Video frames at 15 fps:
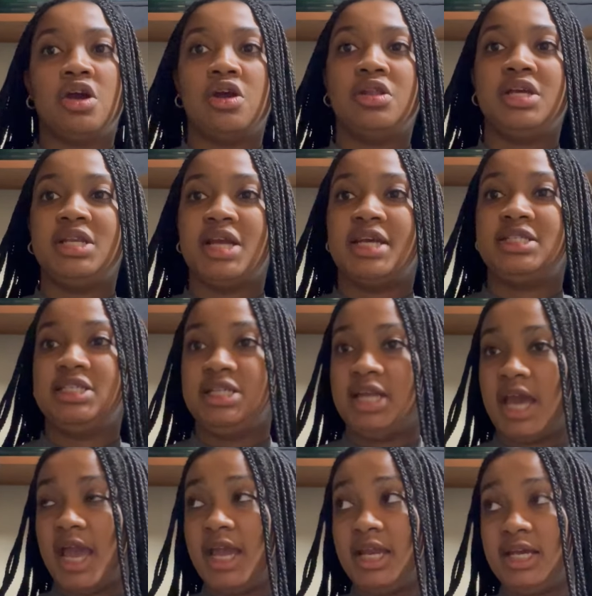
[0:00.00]
early
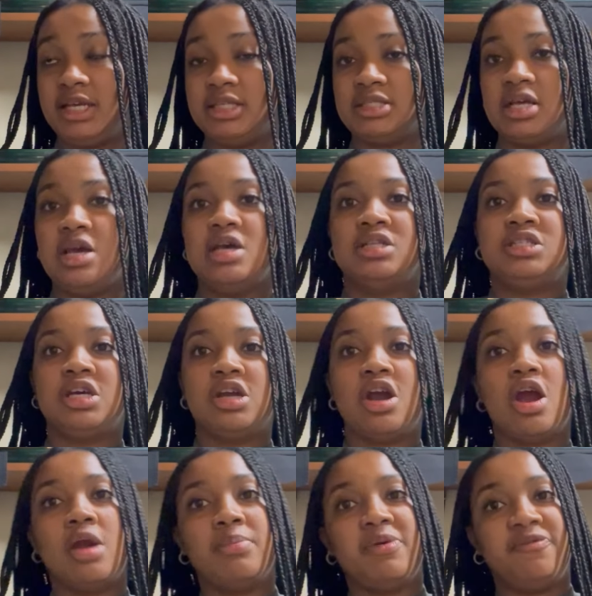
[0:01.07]
1980s to
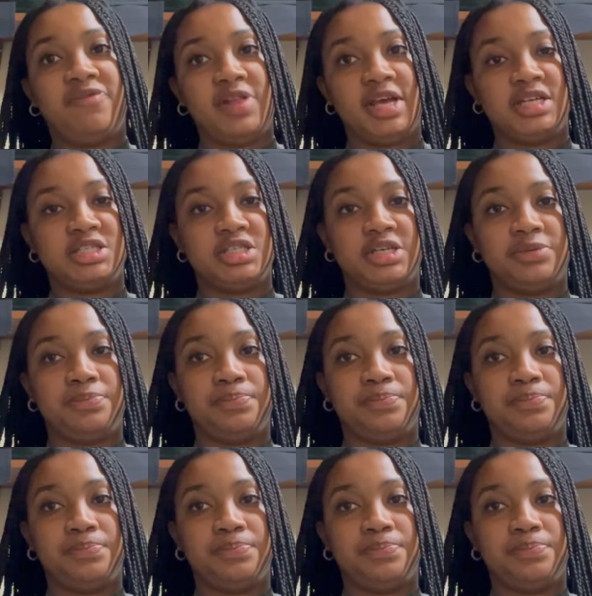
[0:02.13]
curb inflation,